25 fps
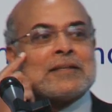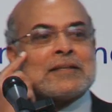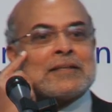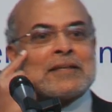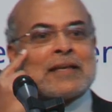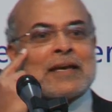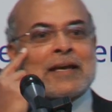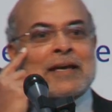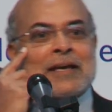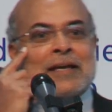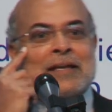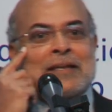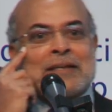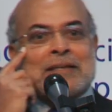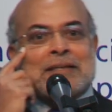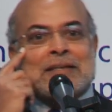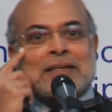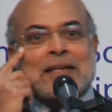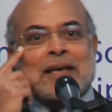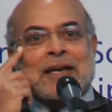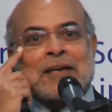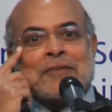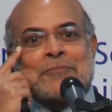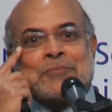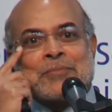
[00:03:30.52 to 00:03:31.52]

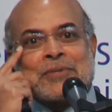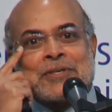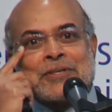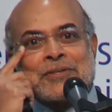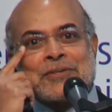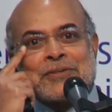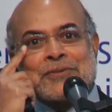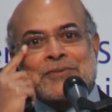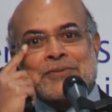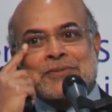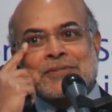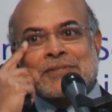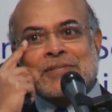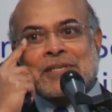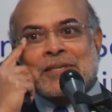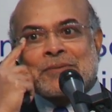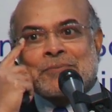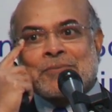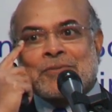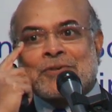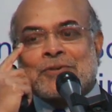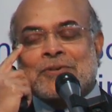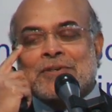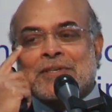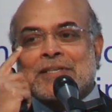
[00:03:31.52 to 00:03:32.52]
that I've been using
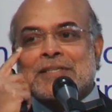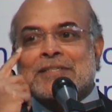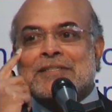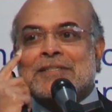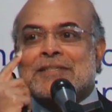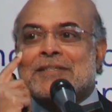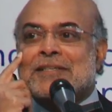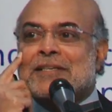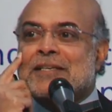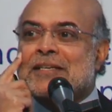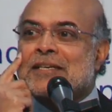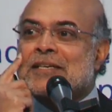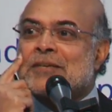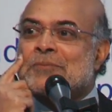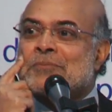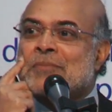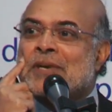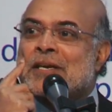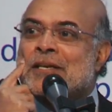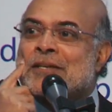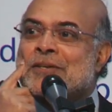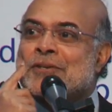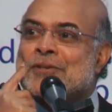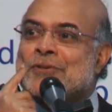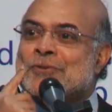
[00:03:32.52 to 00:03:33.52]
more recently in
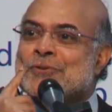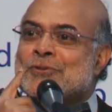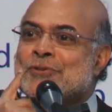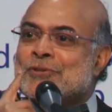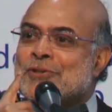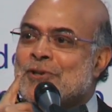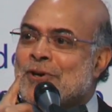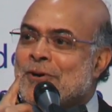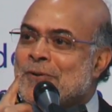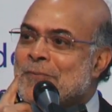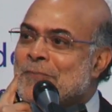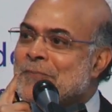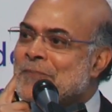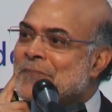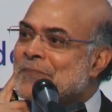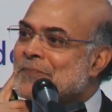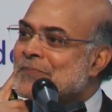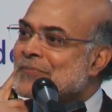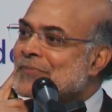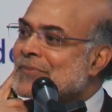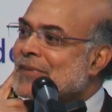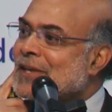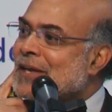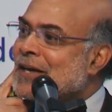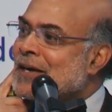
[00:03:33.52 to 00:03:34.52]
my new job.
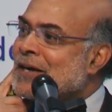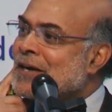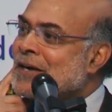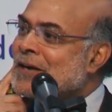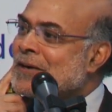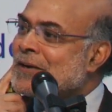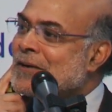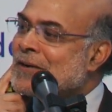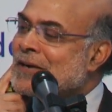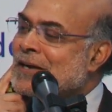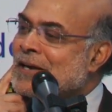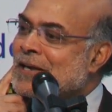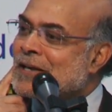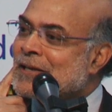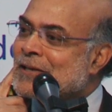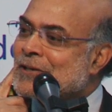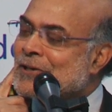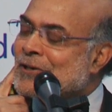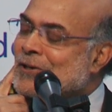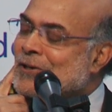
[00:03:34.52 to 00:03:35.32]
Uh, at